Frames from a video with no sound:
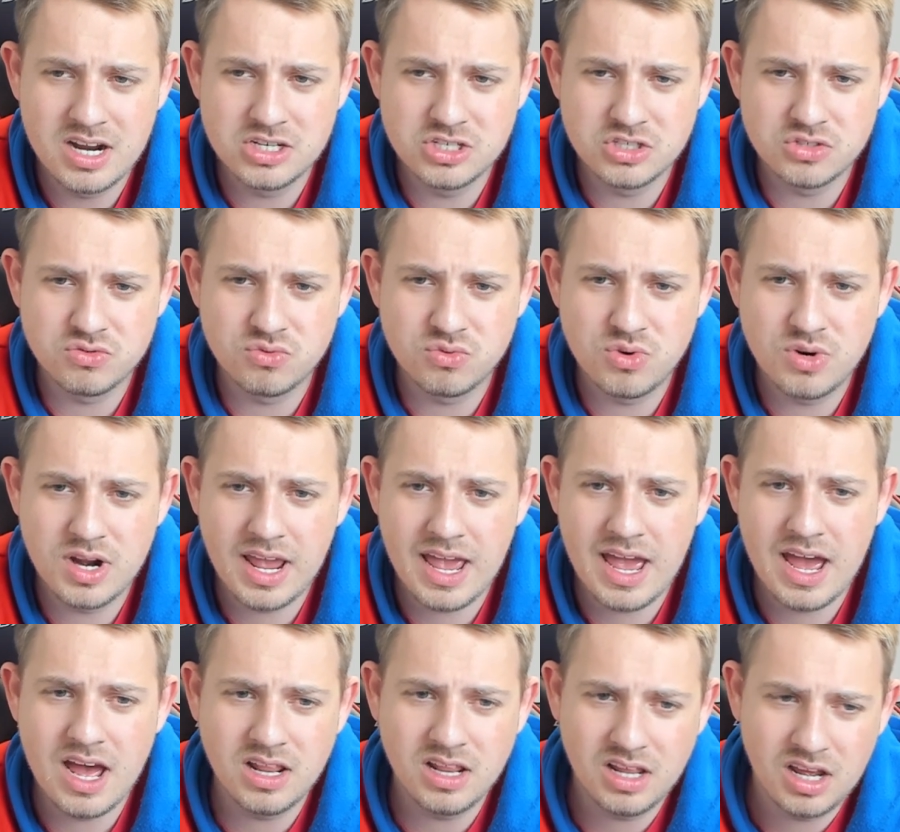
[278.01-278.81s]
just ring
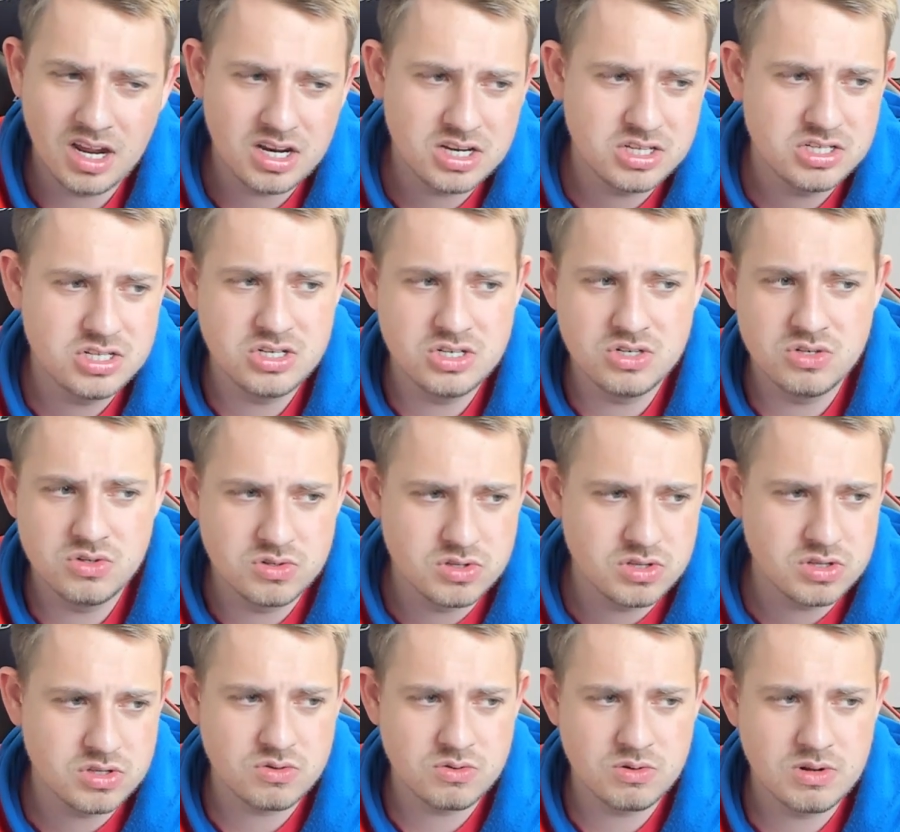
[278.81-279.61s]
out like 2,
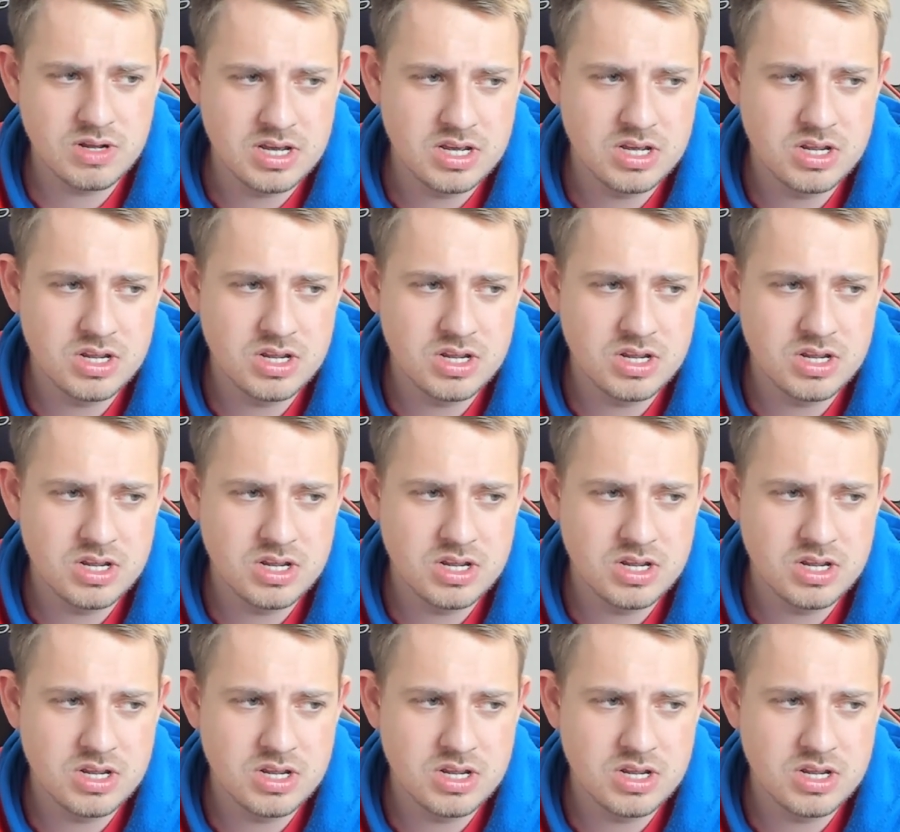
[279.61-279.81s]
3.